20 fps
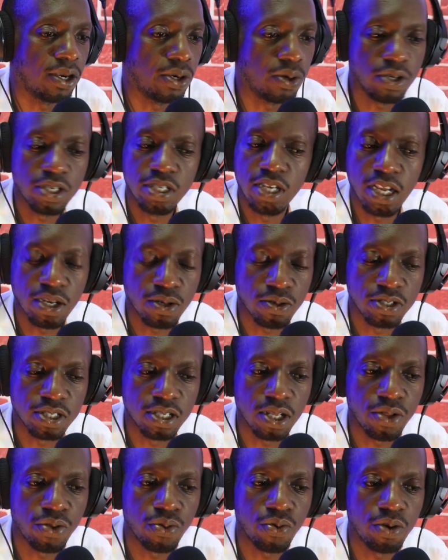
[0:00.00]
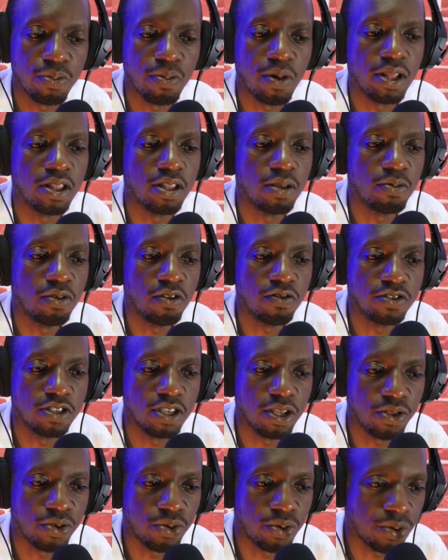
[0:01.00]
uh, not knight to c3, but the move
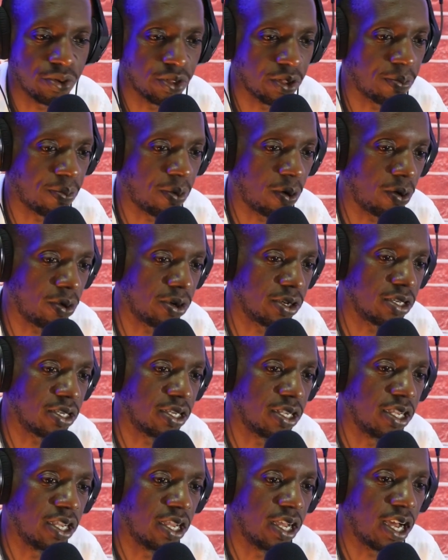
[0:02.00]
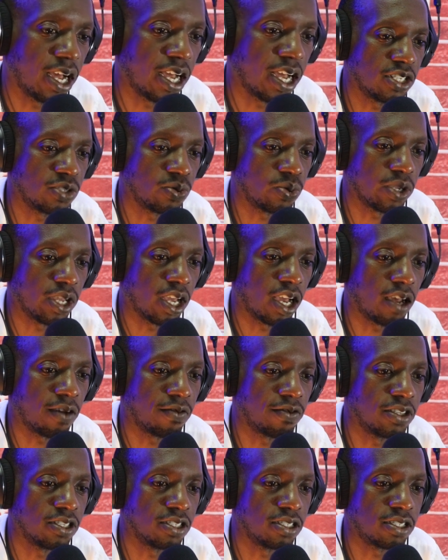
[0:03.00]
c3 with a pawn, as we
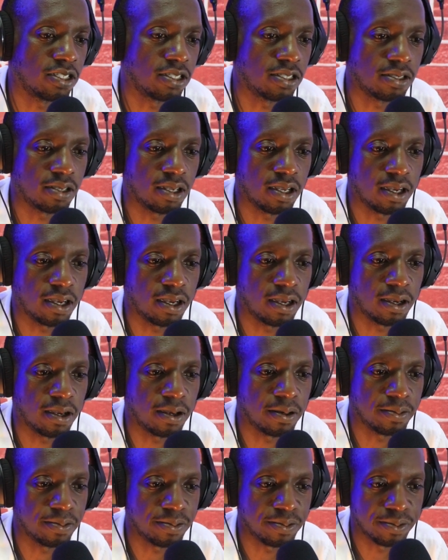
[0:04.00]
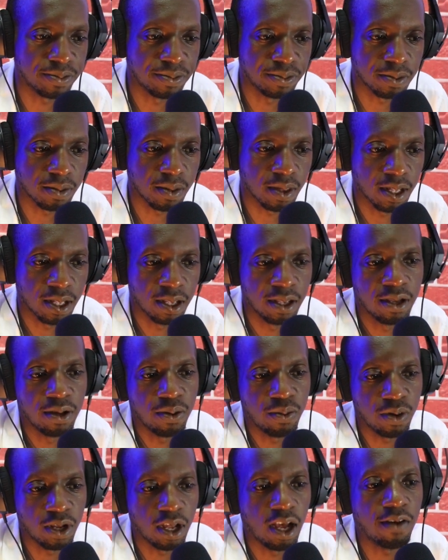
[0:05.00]
have this, uh,
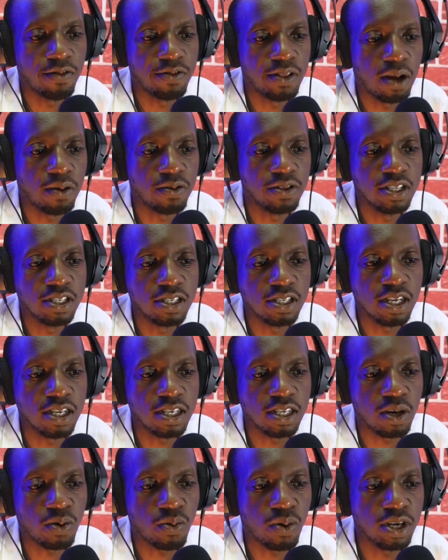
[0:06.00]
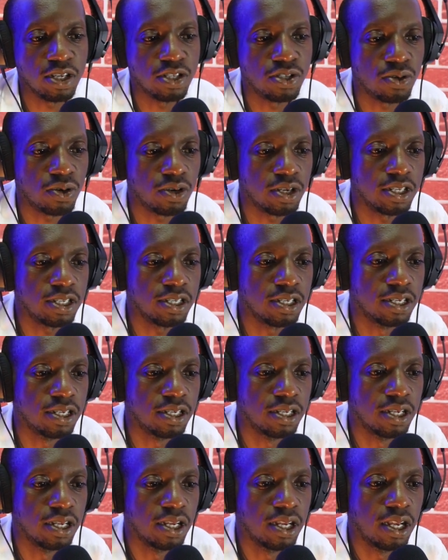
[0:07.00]
we have now this center quite
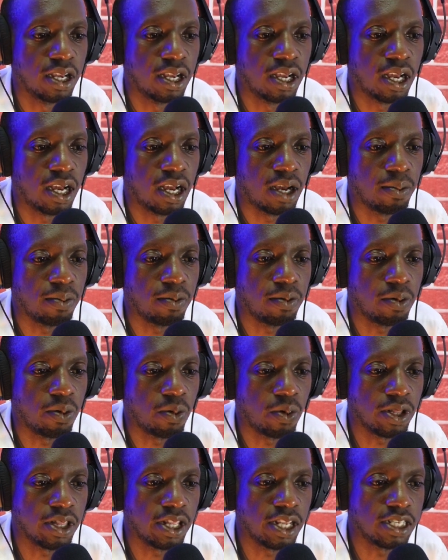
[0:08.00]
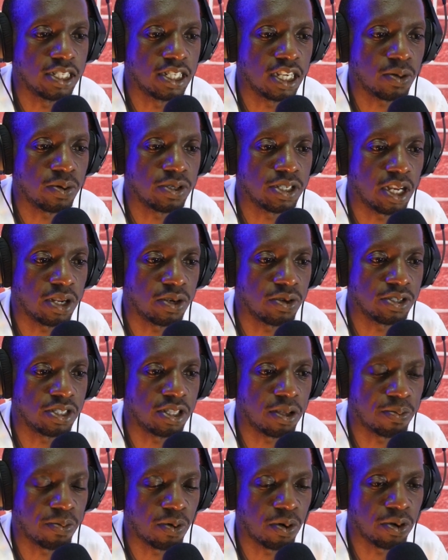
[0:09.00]
solid. When they take, we shall
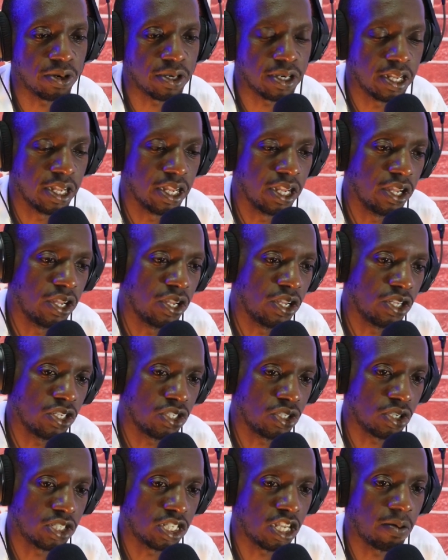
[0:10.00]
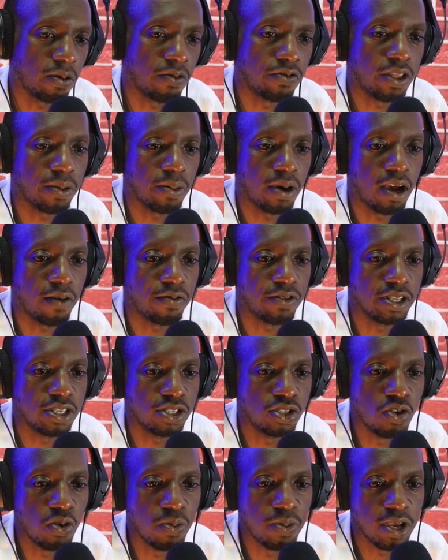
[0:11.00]
use the pawn. So some of them have
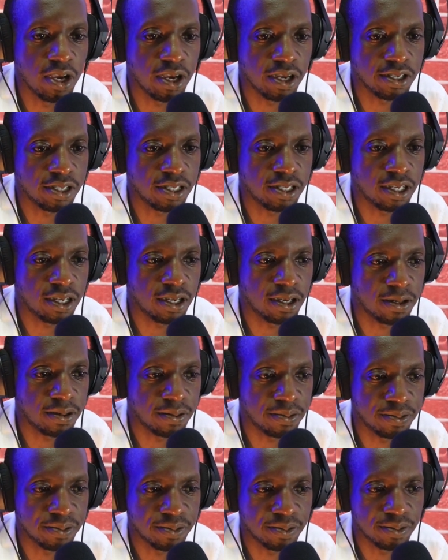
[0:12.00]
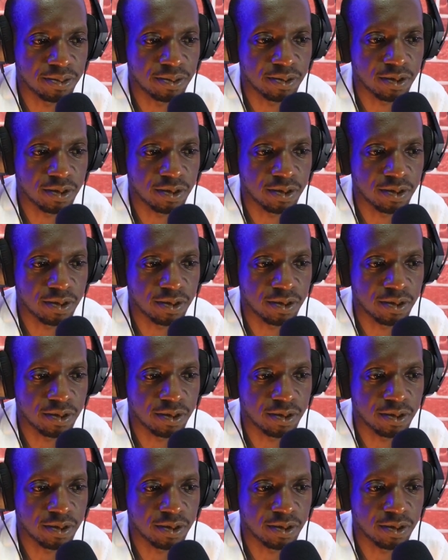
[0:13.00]
this dubious, uh,